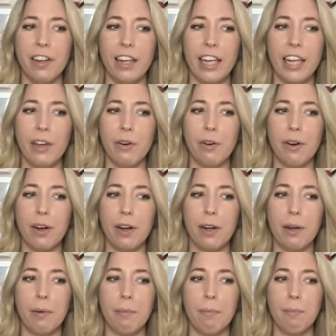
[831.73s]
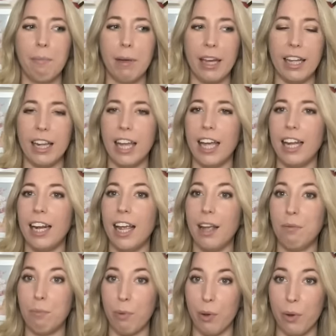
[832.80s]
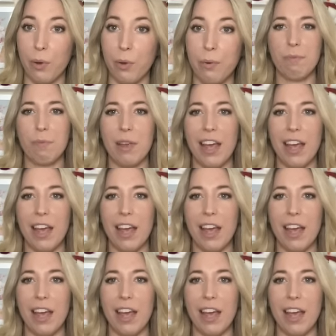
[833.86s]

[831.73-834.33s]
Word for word: Eeyore, Piglet, and Pooh.